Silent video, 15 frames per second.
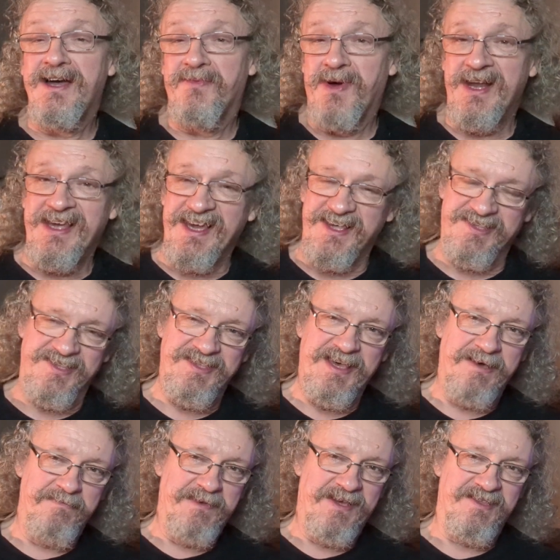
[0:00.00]
well, it isn't
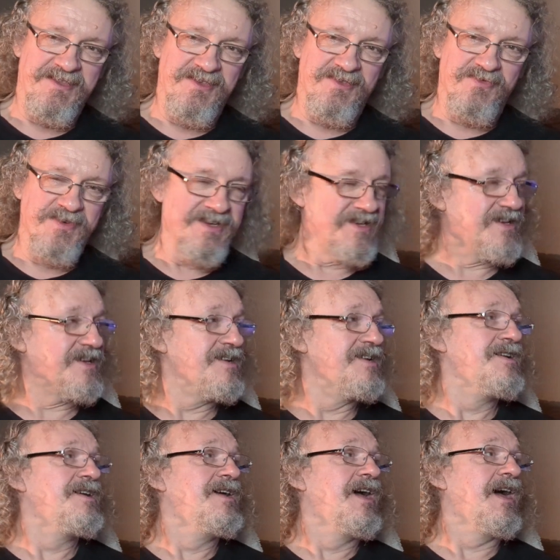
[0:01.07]
that bad this week.
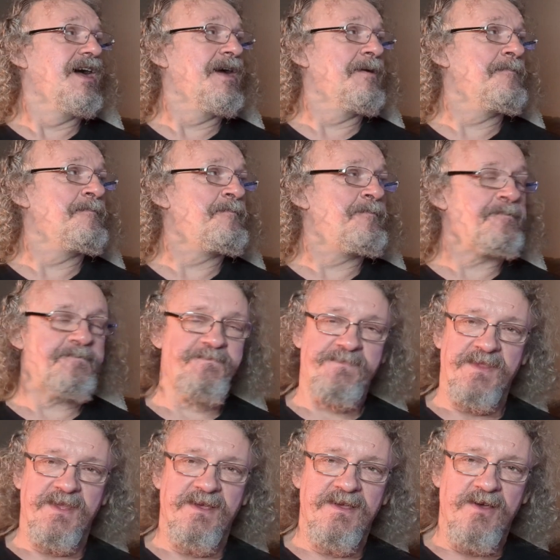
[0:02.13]
Um,
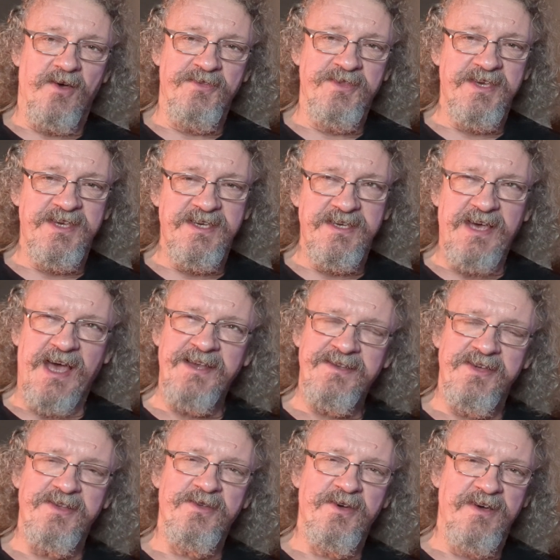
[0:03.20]
on the end
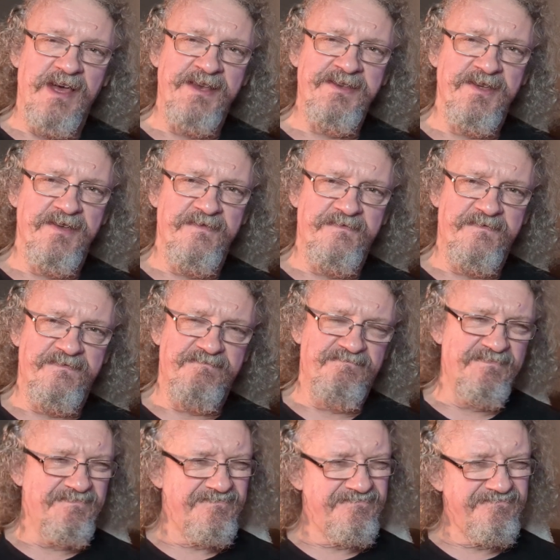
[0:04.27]
of, no end of
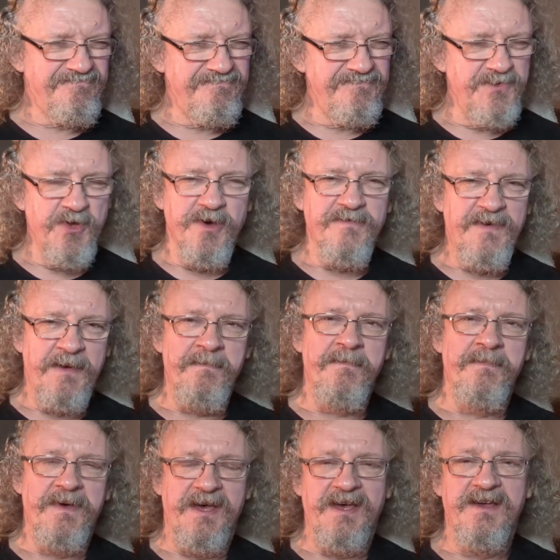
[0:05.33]

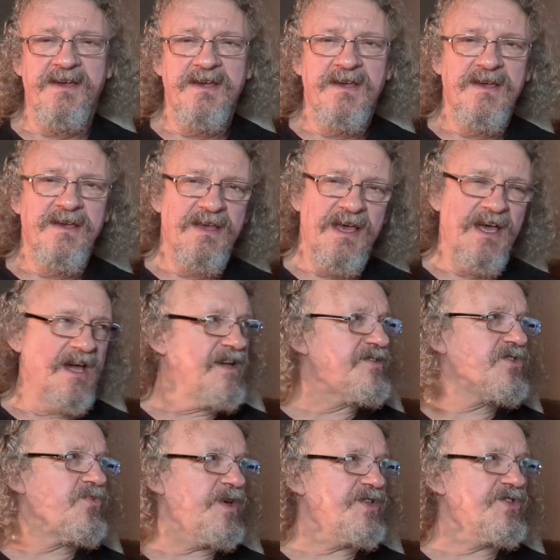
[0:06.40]
November, uh,
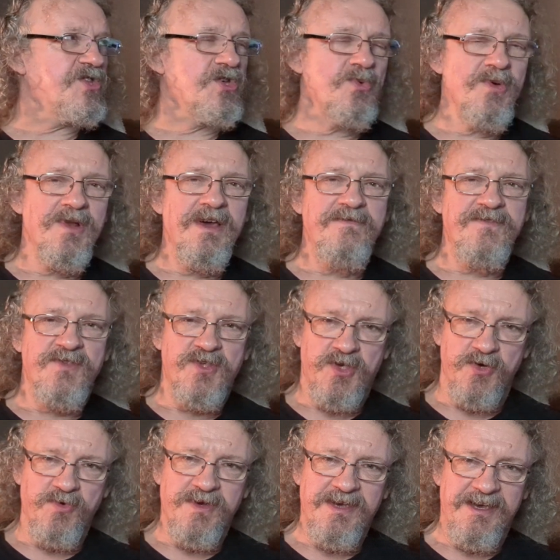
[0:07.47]
twenty-two eleven
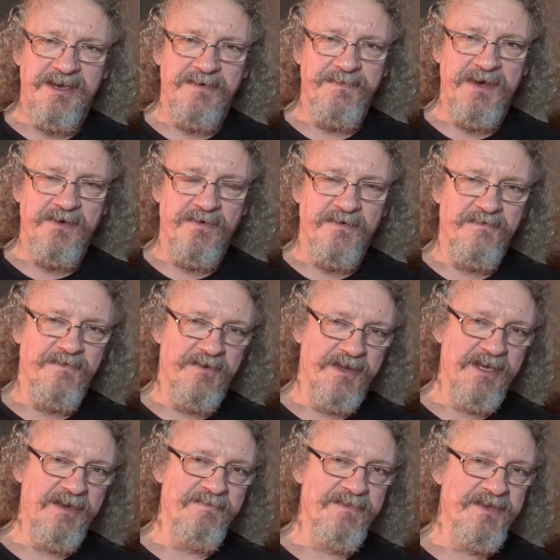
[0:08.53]
two came out for
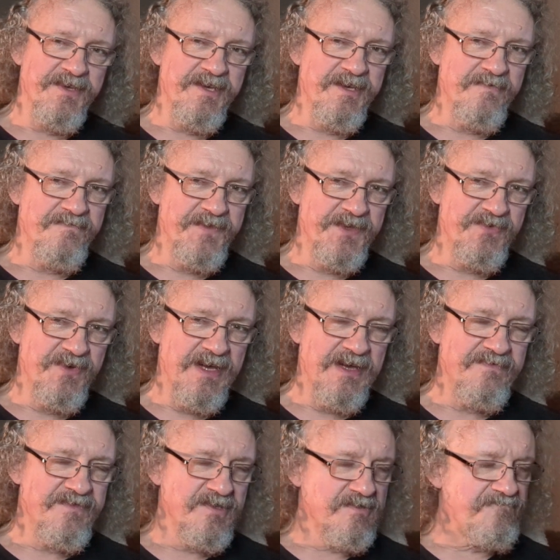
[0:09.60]
A M D, the
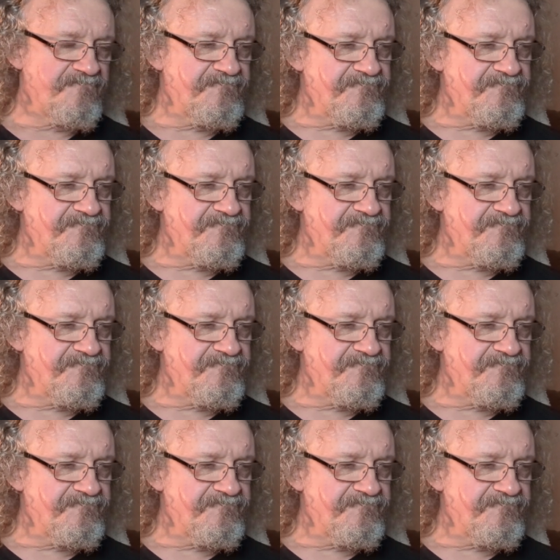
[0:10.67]
drivers.